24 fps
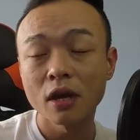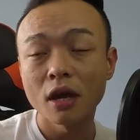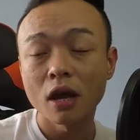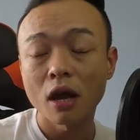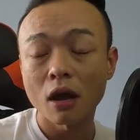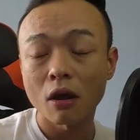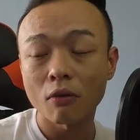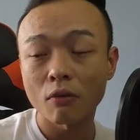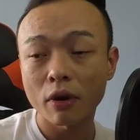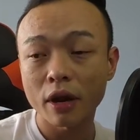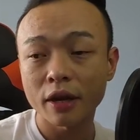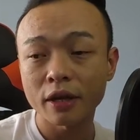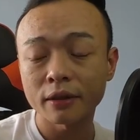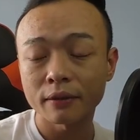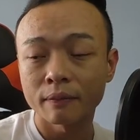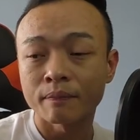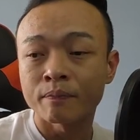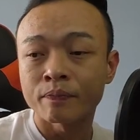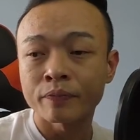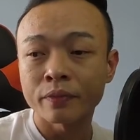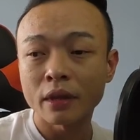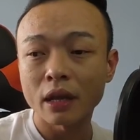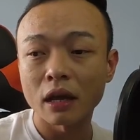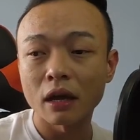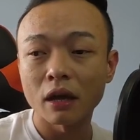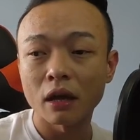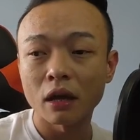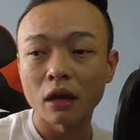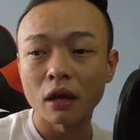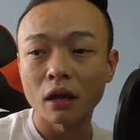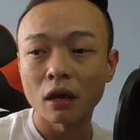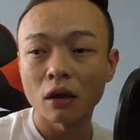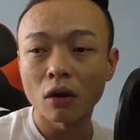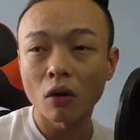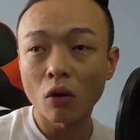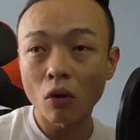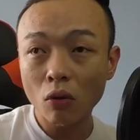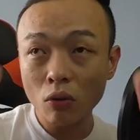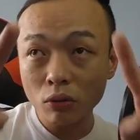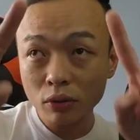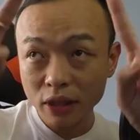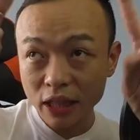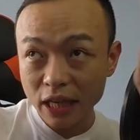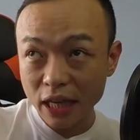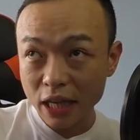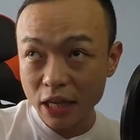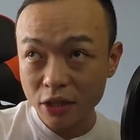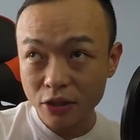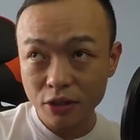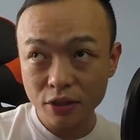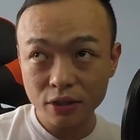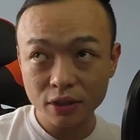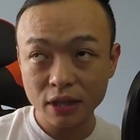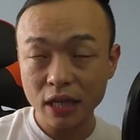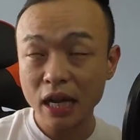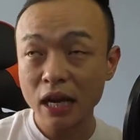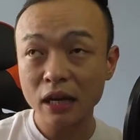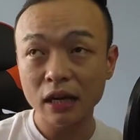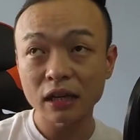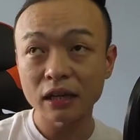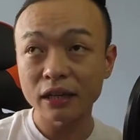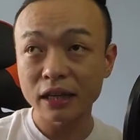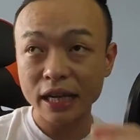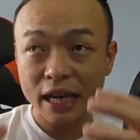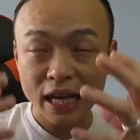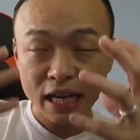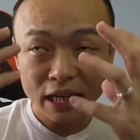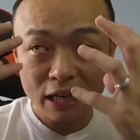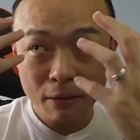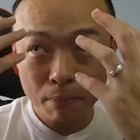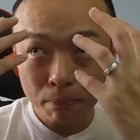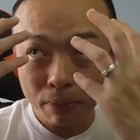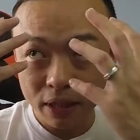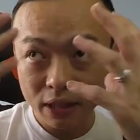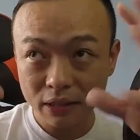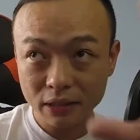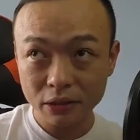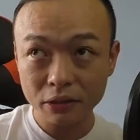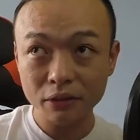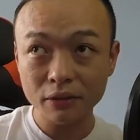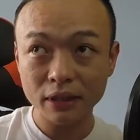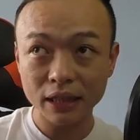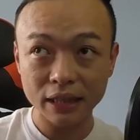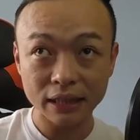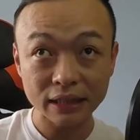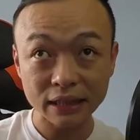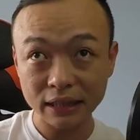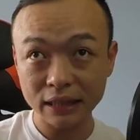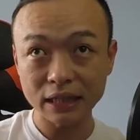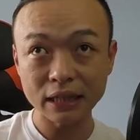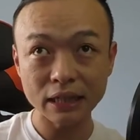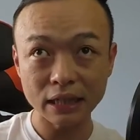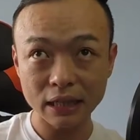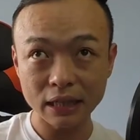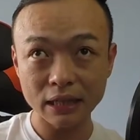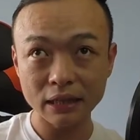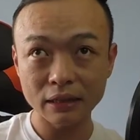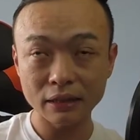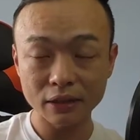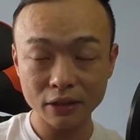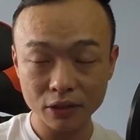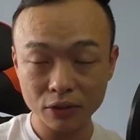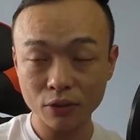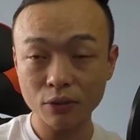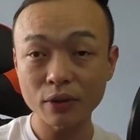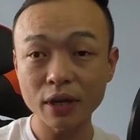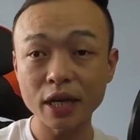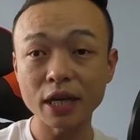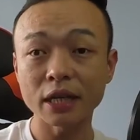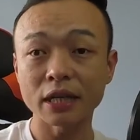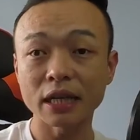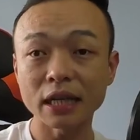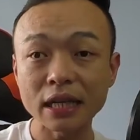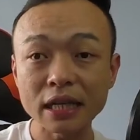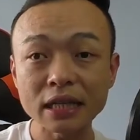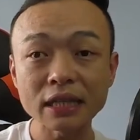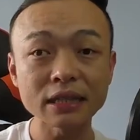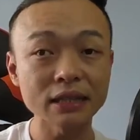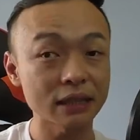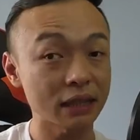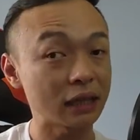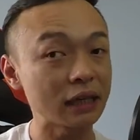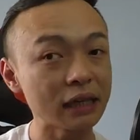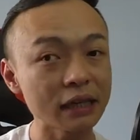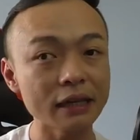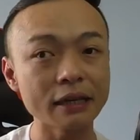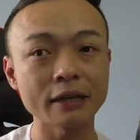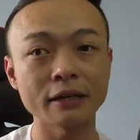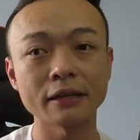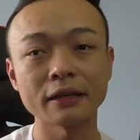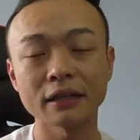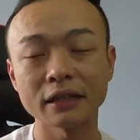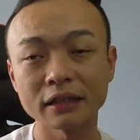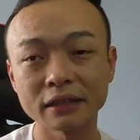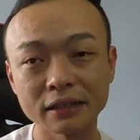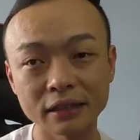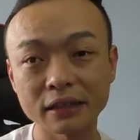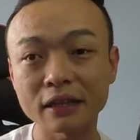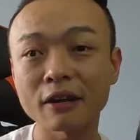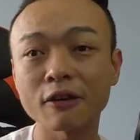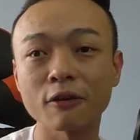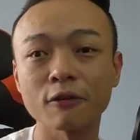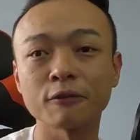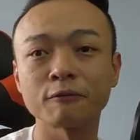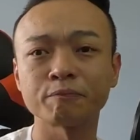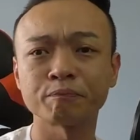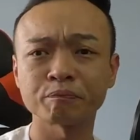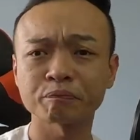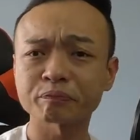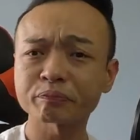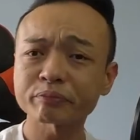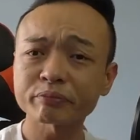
right uh, all the edges are clear. Any pixel I see in the screen is clear itself.